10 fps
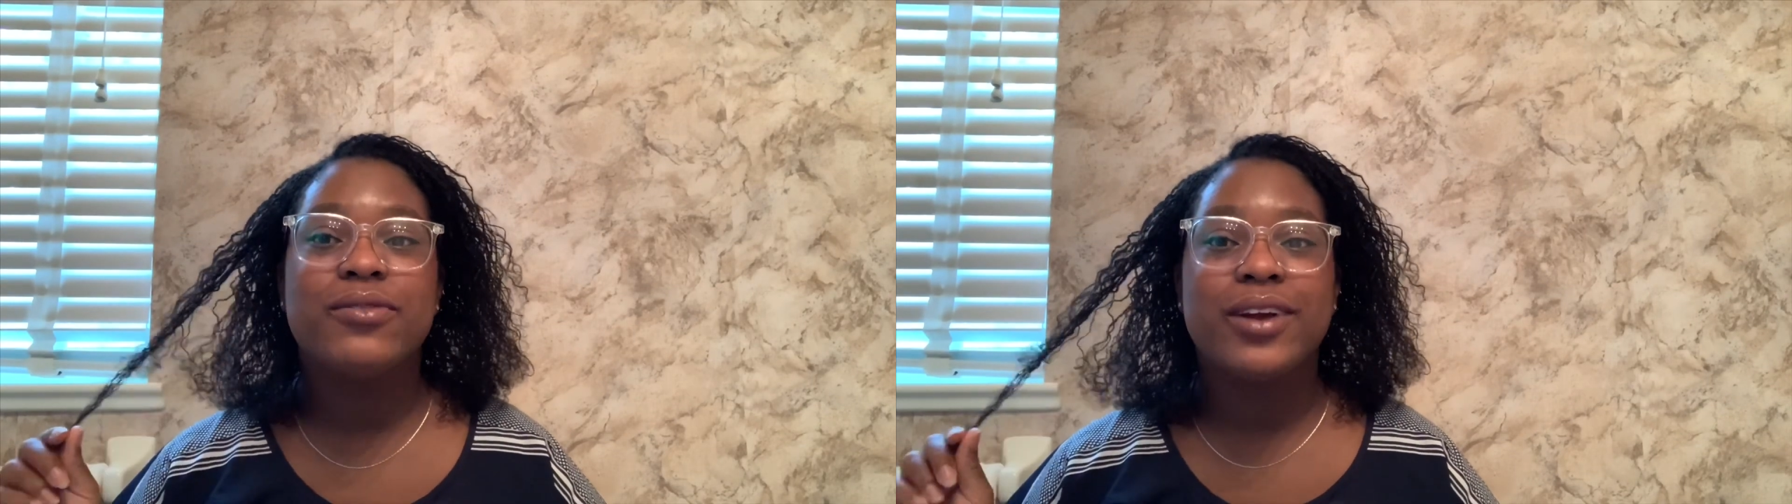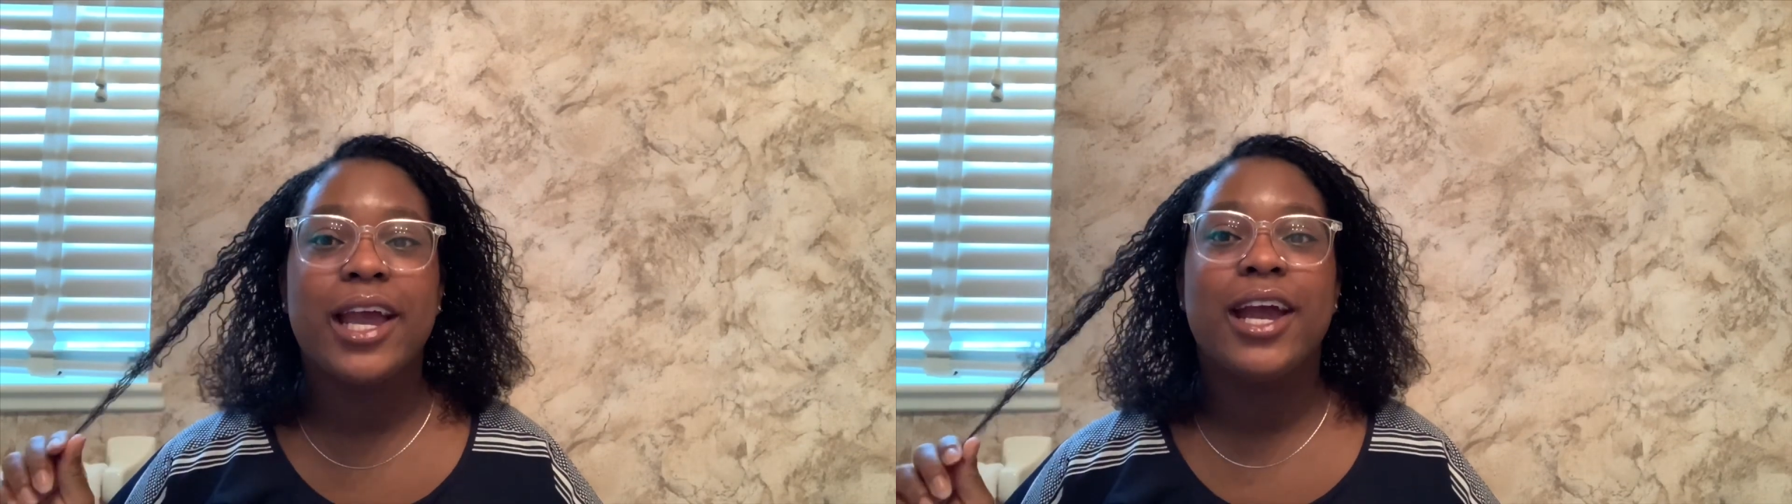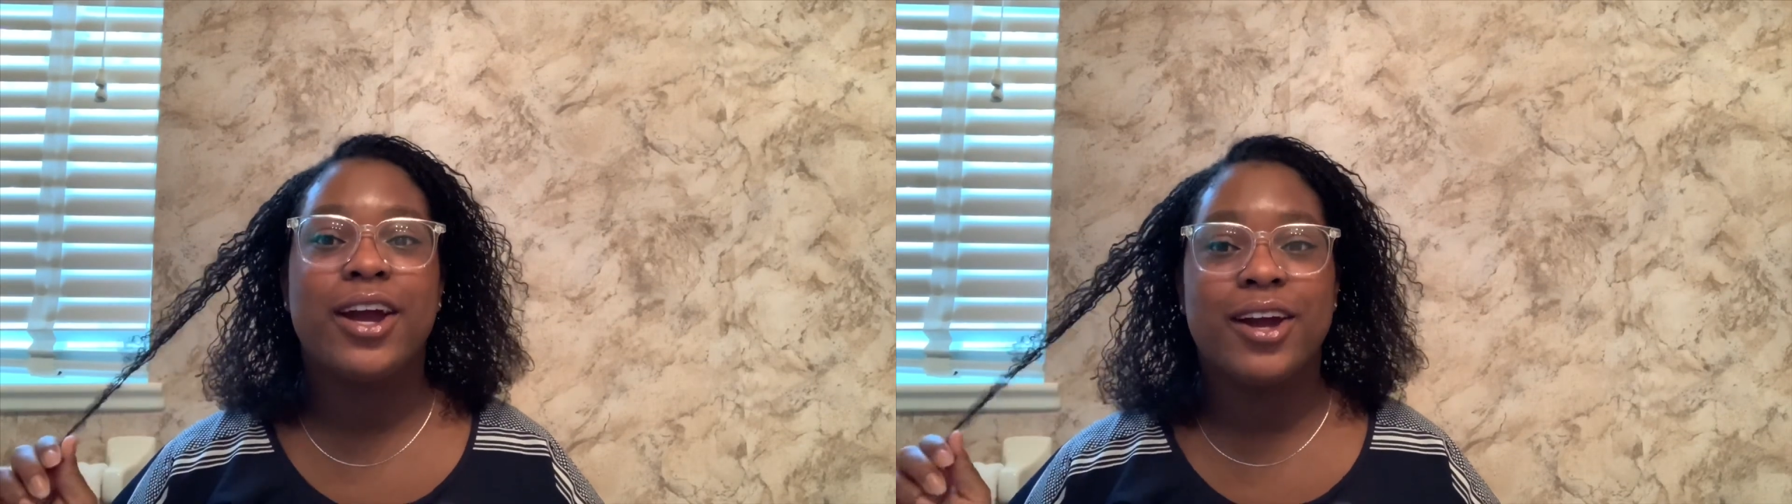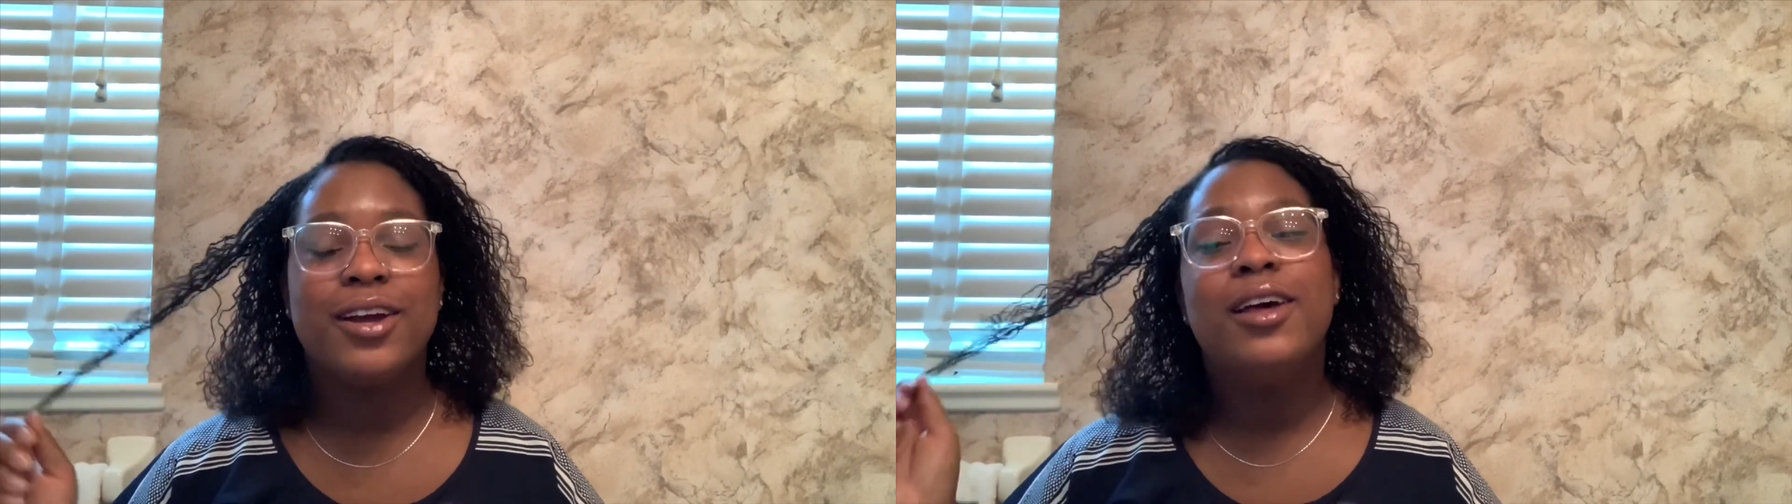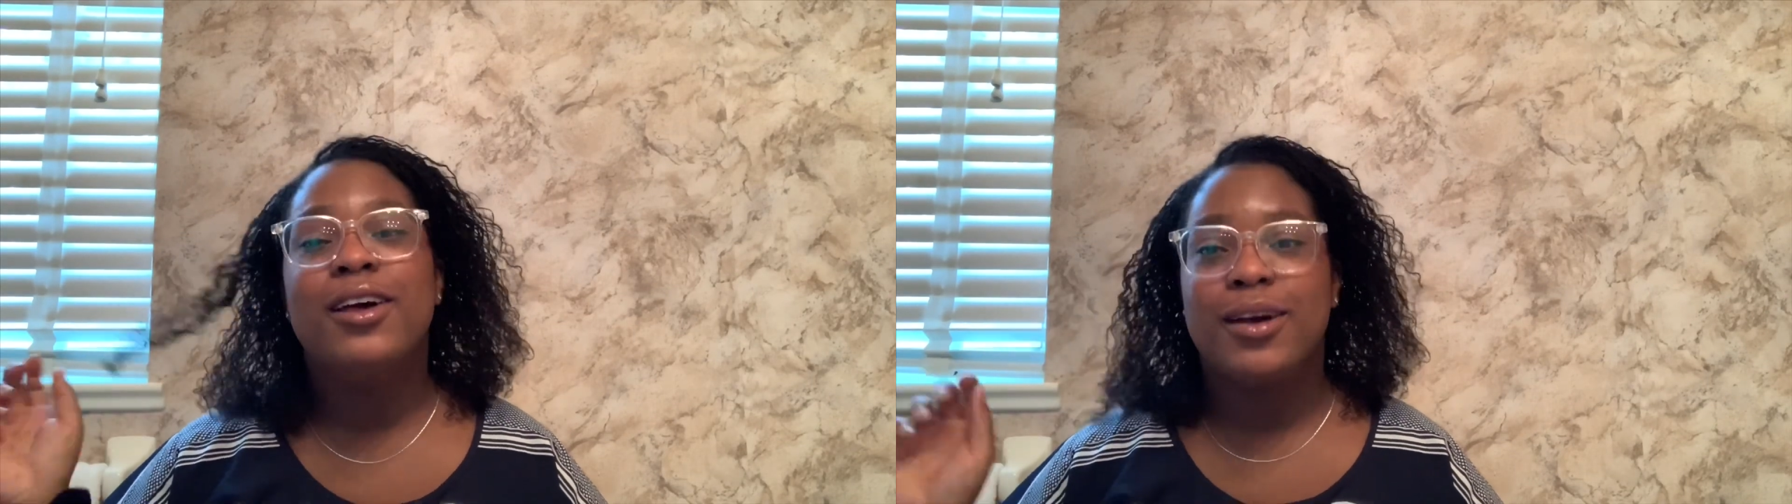her hair
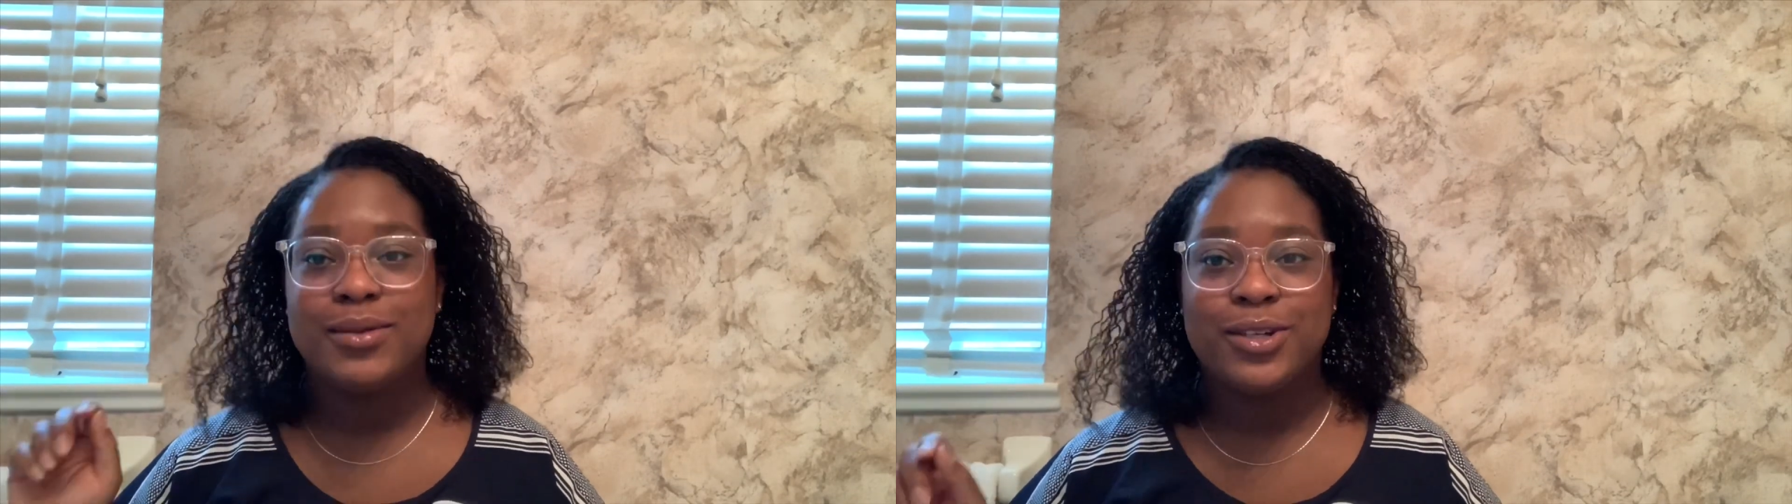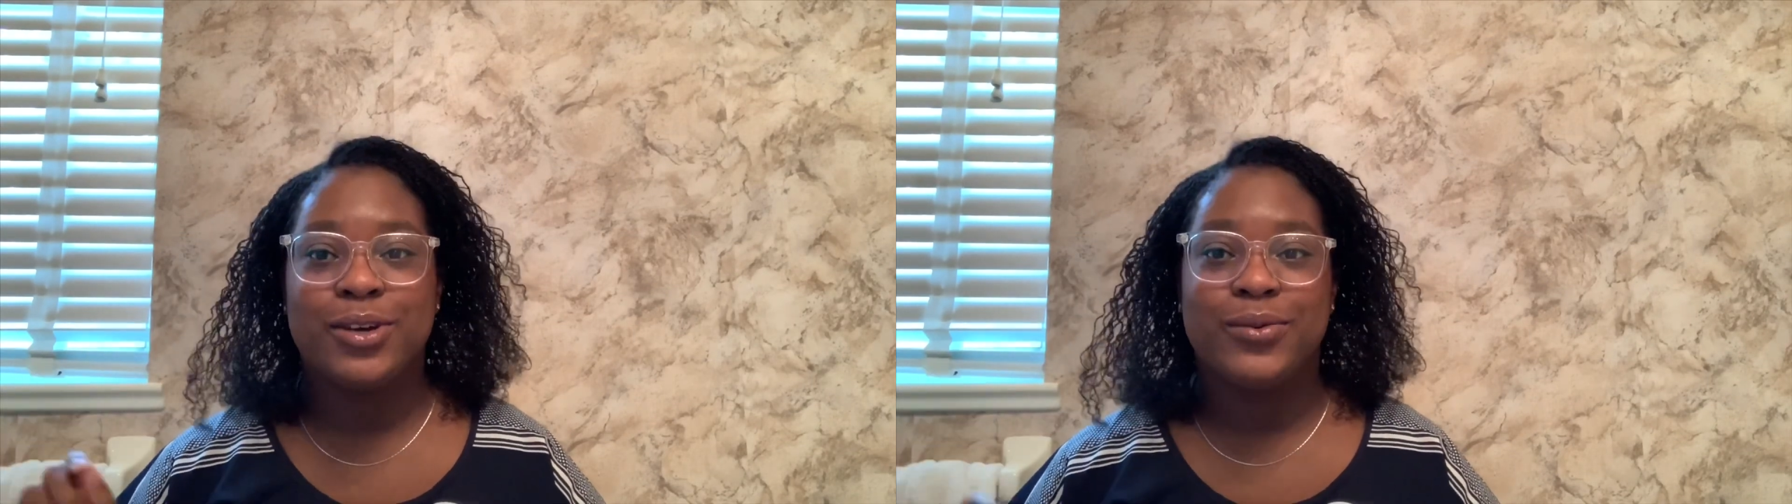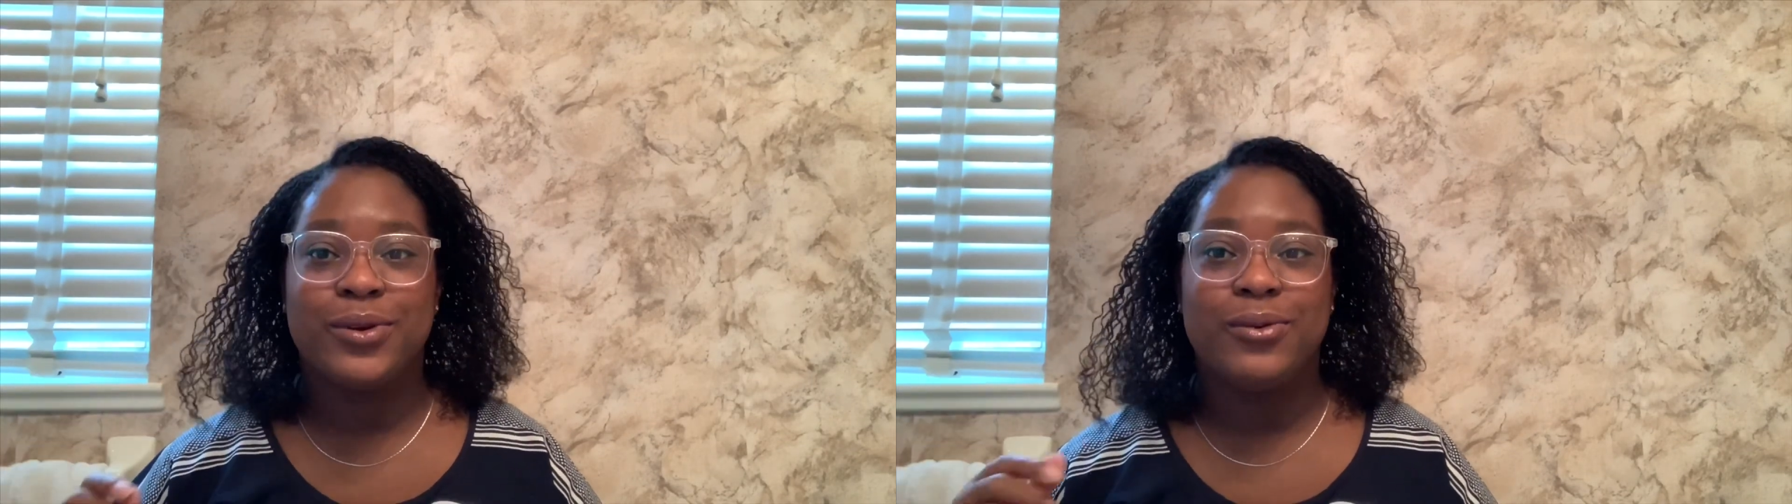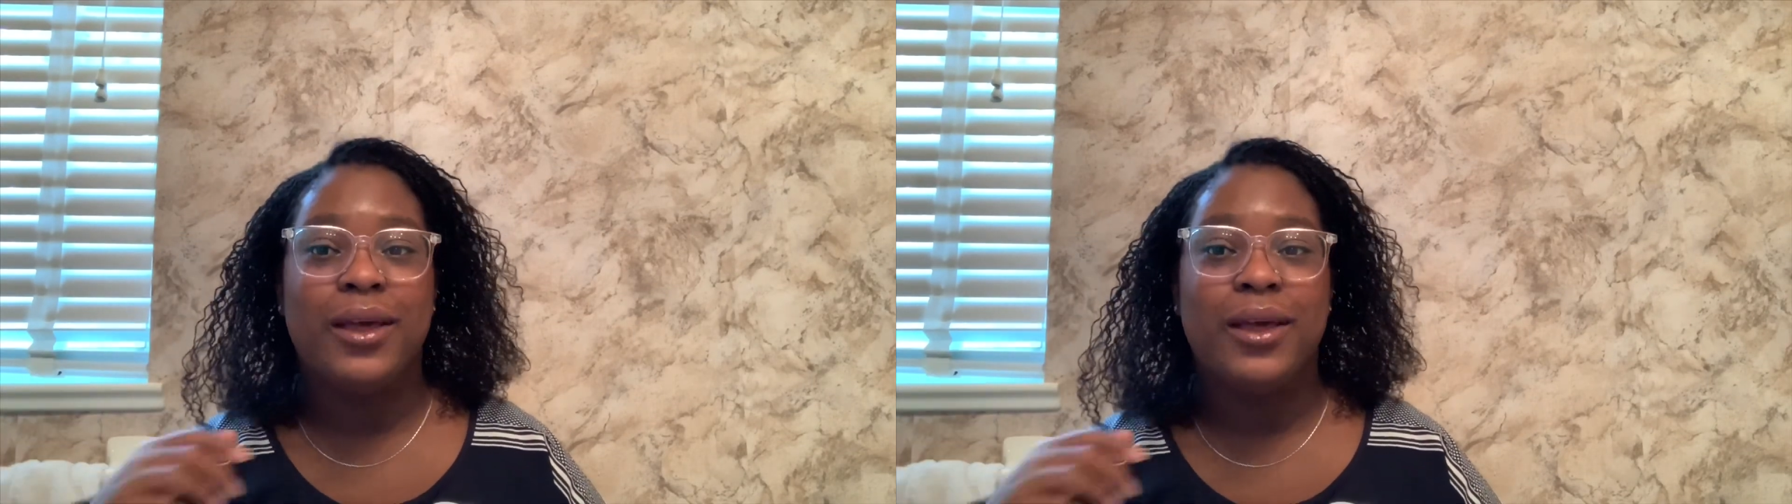up to her root,